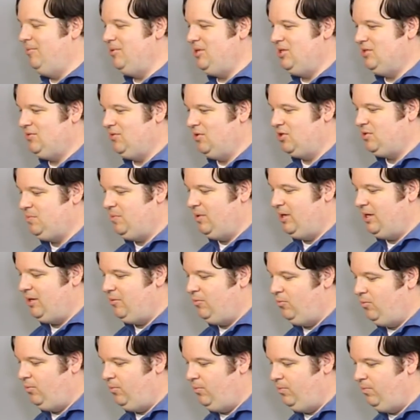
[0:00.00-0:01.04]
We use for explaining.
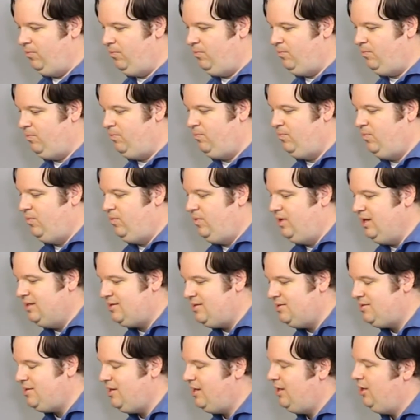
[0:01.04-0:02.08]
This
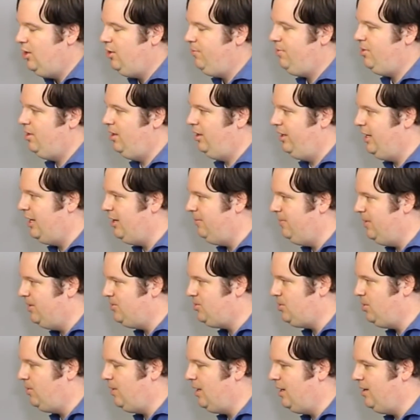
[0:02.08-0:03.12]
is going to help the Atlanta
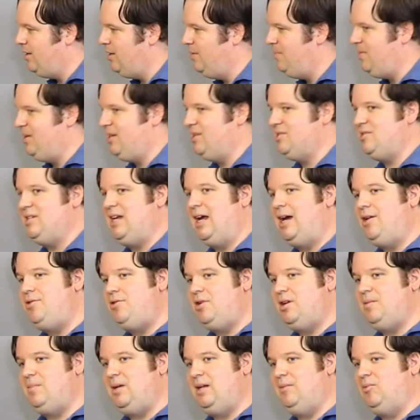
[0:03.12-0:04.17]
metro area, because now you're
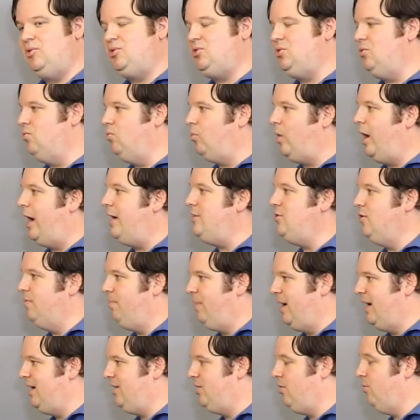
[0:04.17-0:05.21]
going to be able to ride your
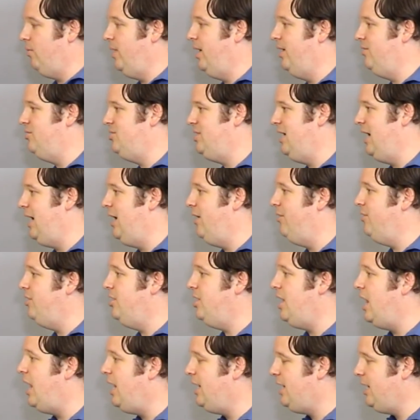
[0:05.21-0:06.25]
bike around town,
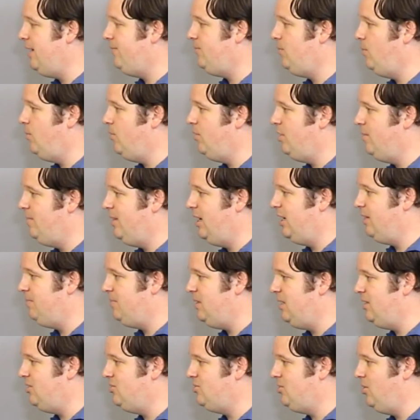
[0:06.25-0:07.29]
not have to worry about it
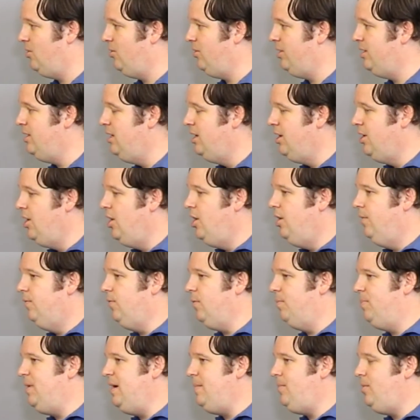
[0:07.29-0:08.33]
being stolen.
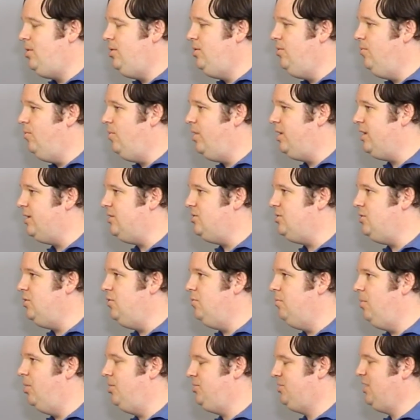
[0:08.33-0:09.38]
For people who want to
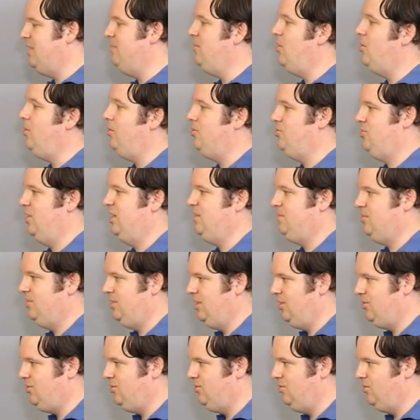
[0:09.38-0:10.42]
do multimodal
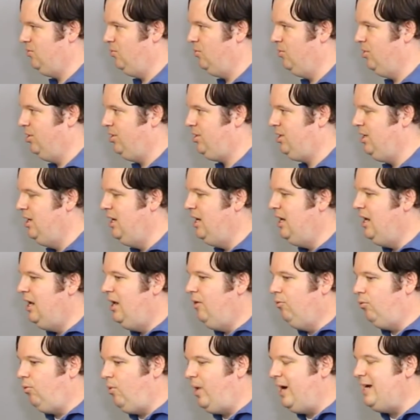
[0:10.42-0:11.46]
transportation to work,
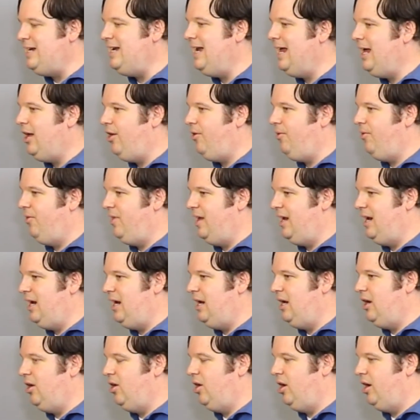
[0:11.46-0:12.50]
right now
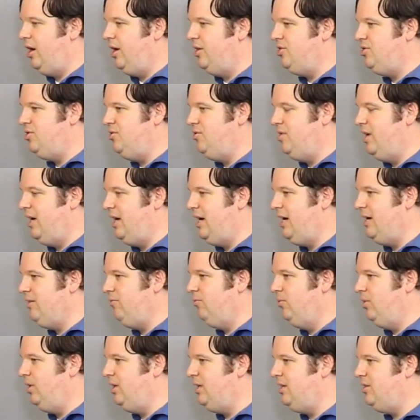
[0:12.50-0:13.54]
they do not
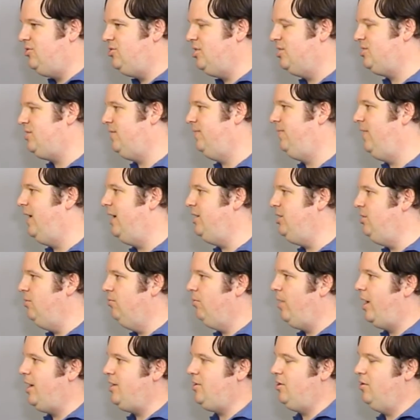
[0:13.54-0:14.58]
really justify you
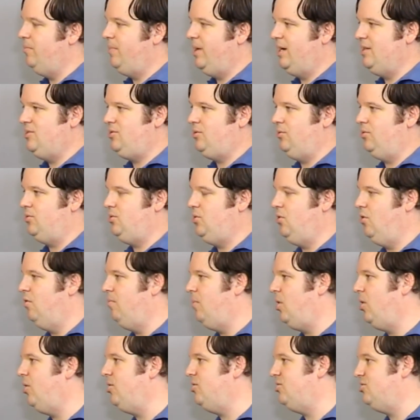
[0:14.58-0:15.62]
riding your bicycle to a
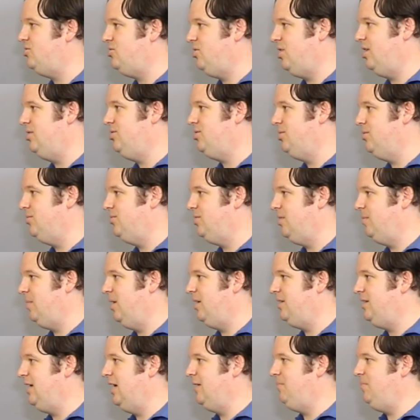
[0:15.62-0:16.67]
MARTA station or
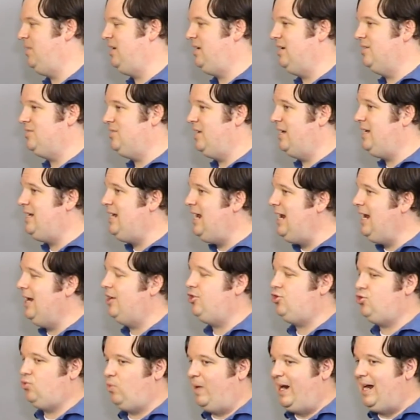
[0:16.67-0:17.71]
something like that, because they
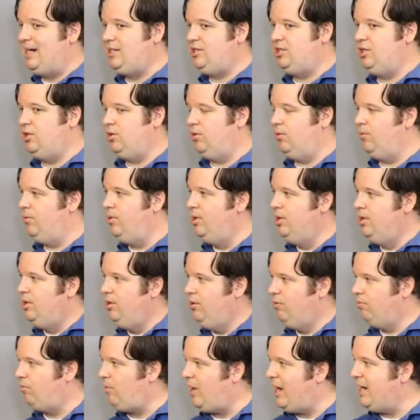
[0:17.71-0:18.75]
can't track you
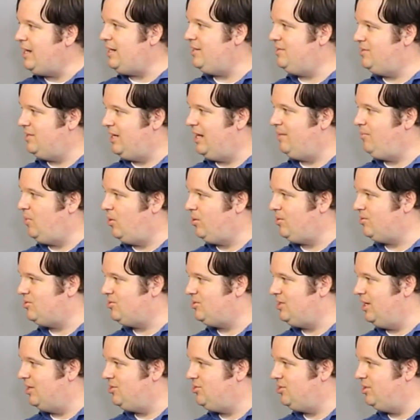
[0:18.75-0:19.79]
riding to that MARTA
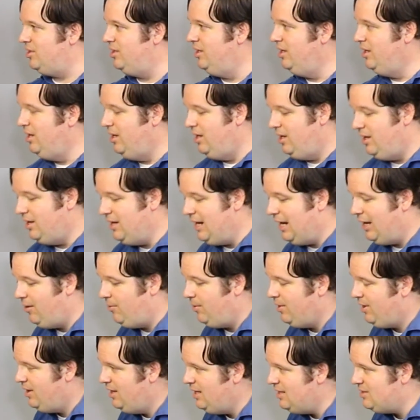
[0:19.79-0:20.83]
station. Now
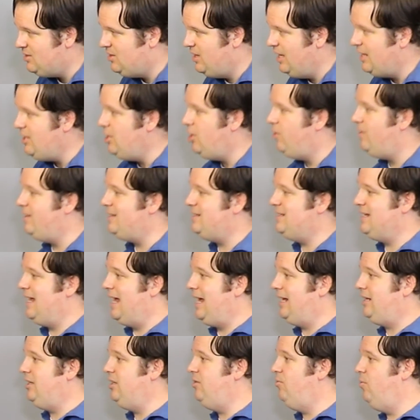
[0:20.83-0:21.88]
with this, they know
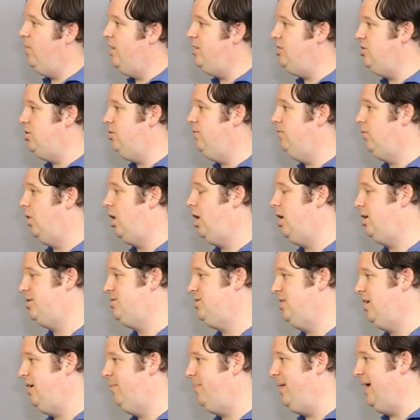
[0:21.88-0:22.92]
exactly when you've locked
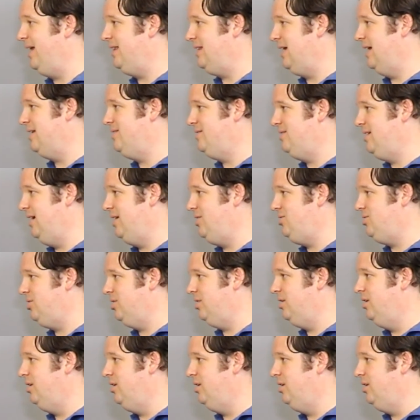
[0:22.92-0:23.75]
up at that station.